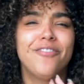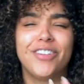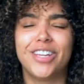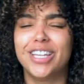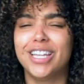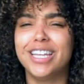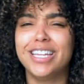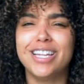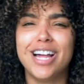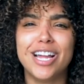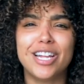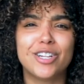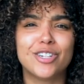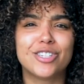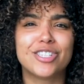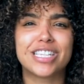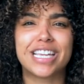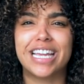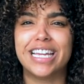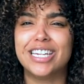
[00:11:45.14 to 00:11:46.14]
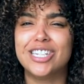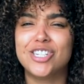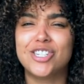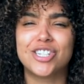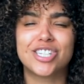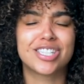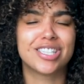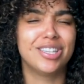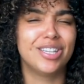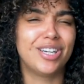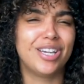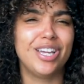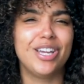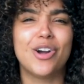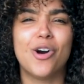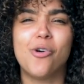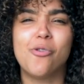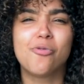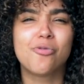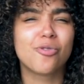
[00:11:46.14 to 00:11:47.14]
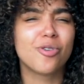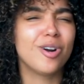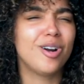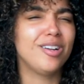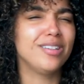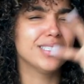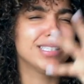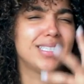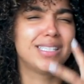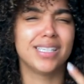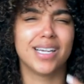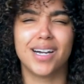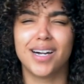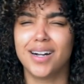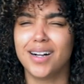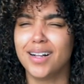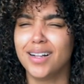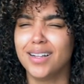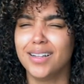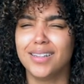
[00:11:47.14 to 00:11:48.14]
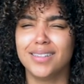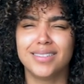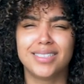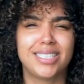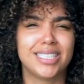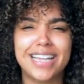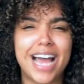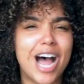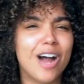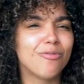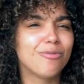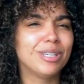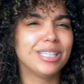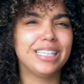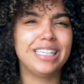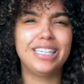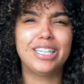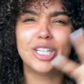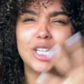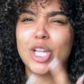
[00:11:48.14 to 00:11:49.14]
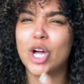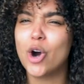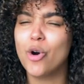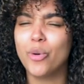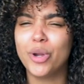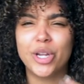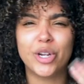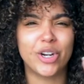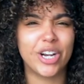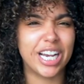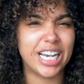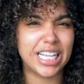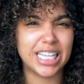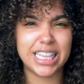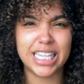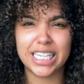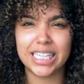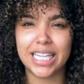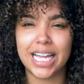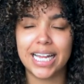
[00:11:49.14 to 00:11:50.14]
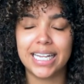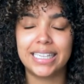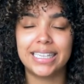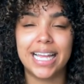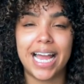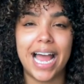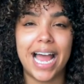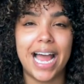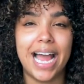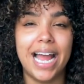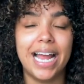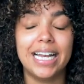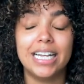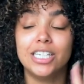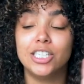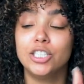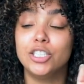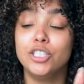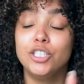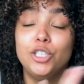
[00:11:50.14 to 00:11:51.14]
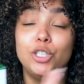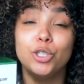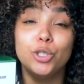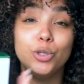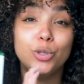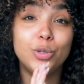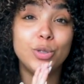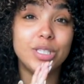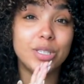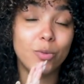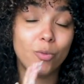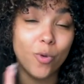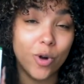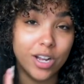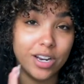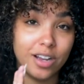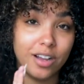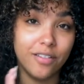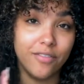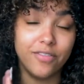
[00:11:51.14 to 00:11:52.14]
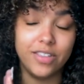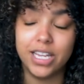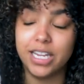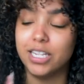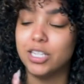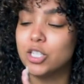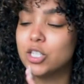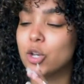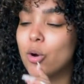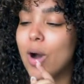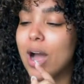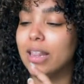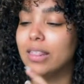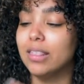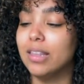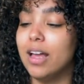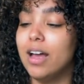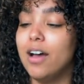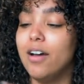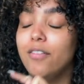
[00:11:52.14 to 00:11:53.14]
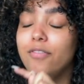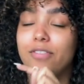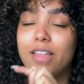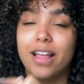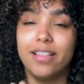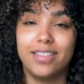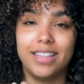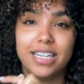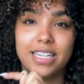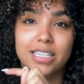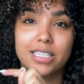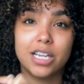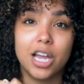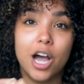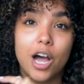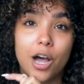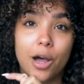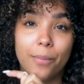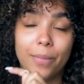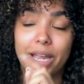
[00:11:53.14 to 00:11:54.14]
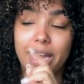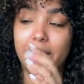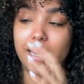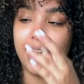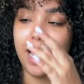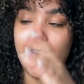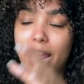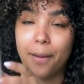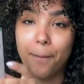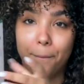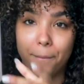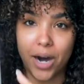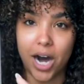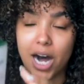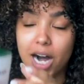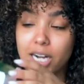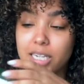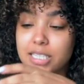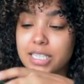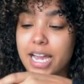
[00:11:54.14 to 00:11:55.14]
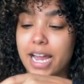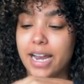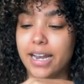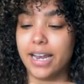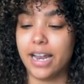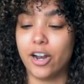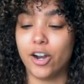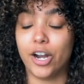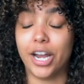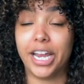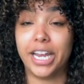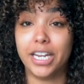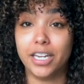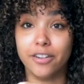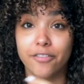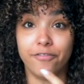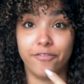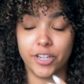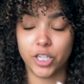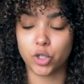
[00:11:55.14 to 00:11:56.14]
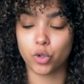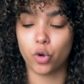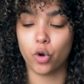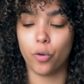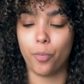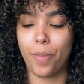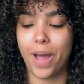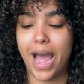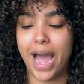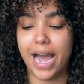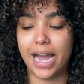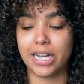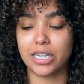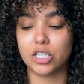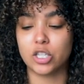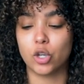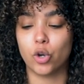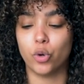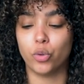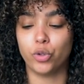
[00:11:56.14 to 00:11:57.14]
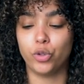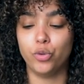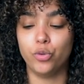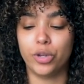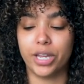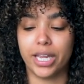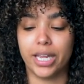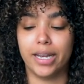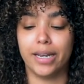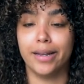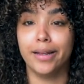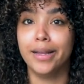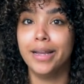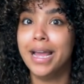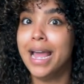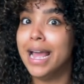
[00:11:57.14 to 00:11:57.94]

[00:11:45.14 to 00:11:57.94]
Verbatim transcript: feeling like your skin is just looking overall dull, not really glowy or anything like that, use one of these. So I love that these come in a box and they're individual packs so you can